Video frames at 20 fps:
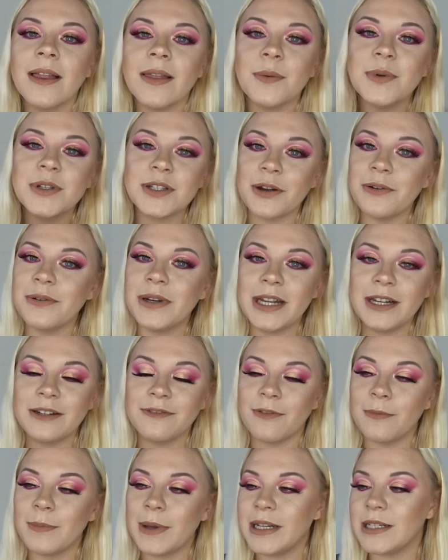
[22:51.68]
there was no need
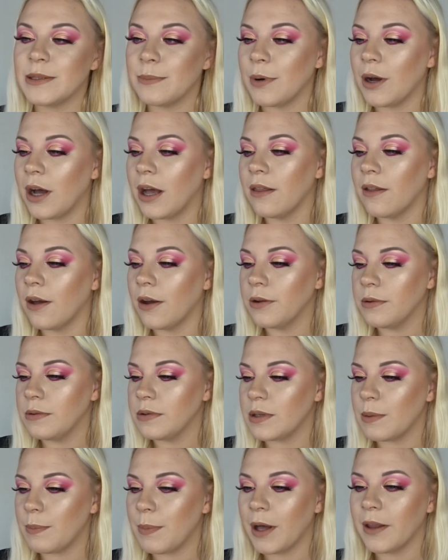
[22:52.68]
for me to buy
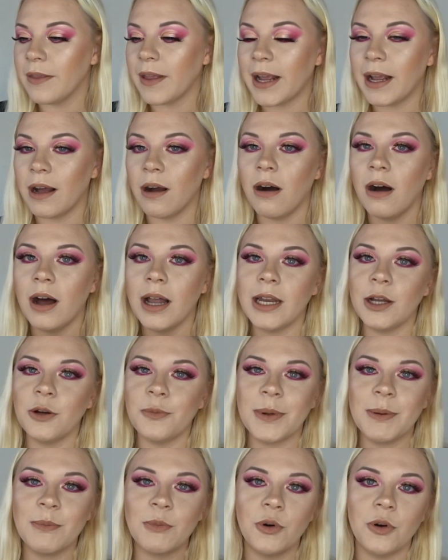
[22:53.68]
those, but they are a little
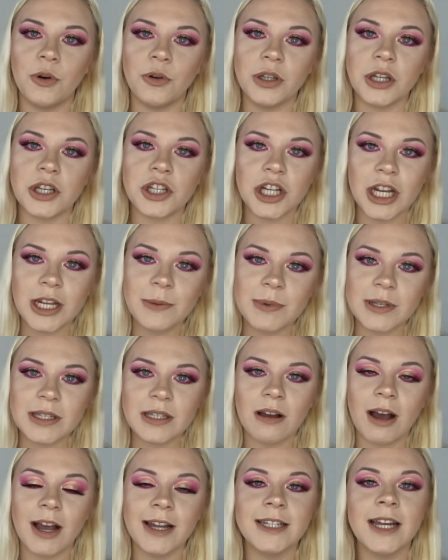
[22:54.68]
bit more on the cheaper
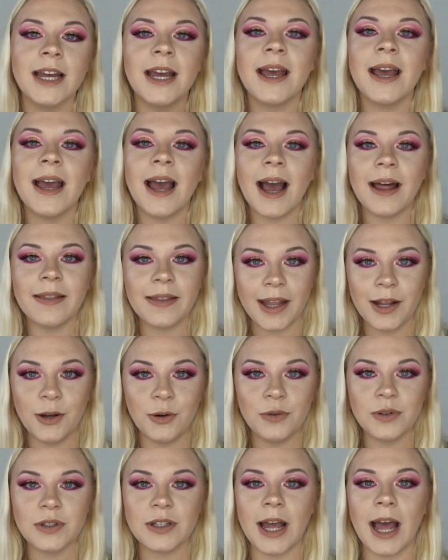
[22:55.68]
side. And they
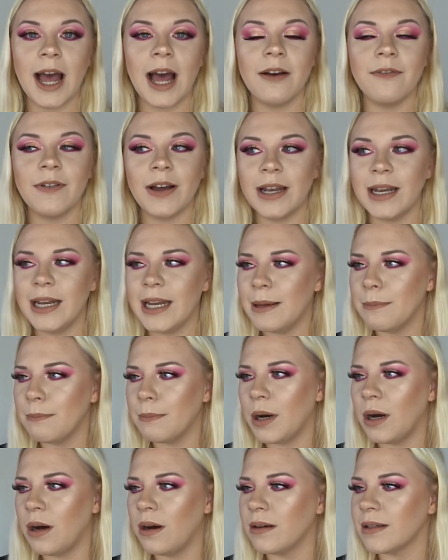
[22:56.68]
also have a lip
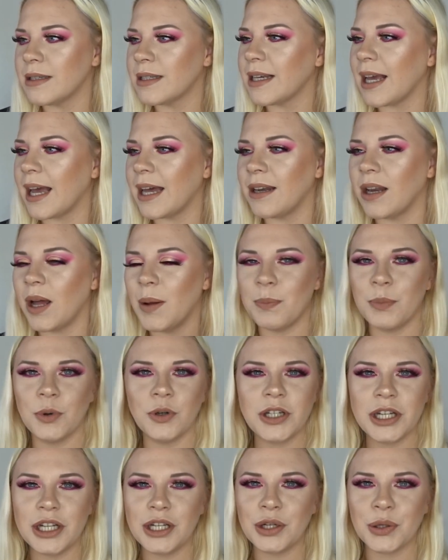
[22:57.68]
mask and like
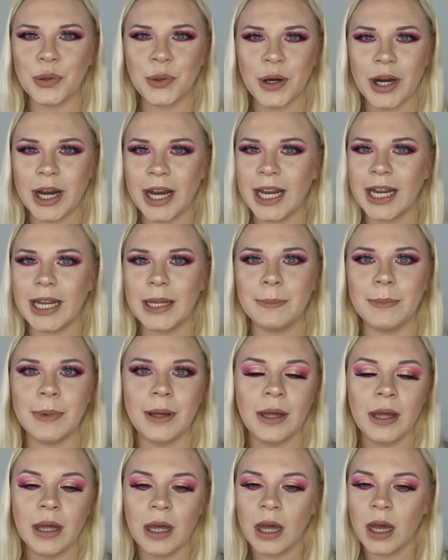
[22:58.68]
body cream,
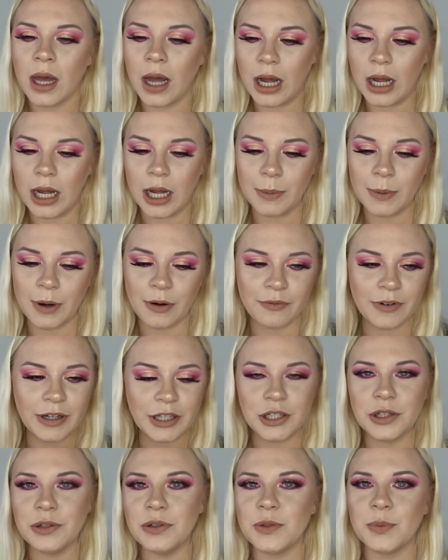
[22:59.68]
a
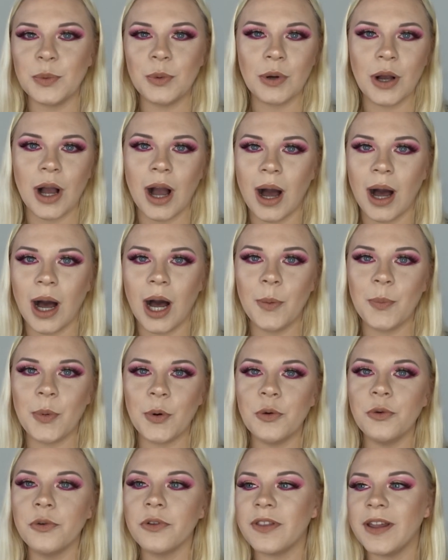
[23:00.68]
reusable cup,
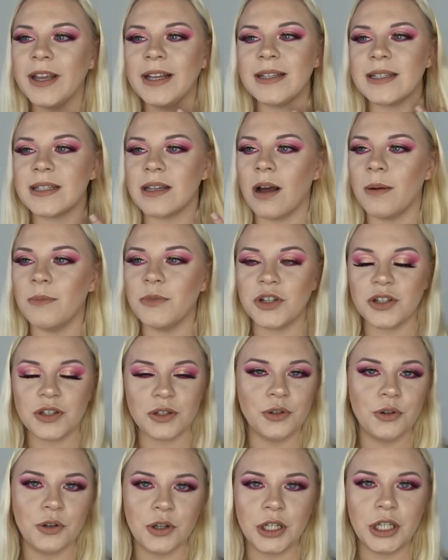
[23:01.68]
all things that I'm just
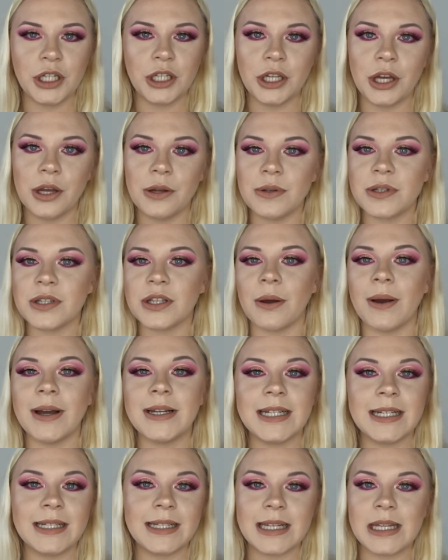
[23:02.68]
not going to use, so I
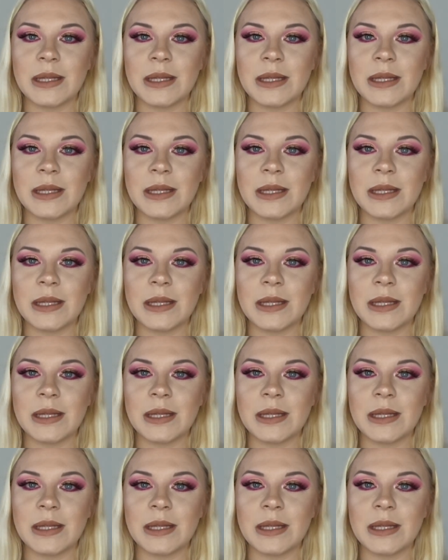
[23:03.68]
didn't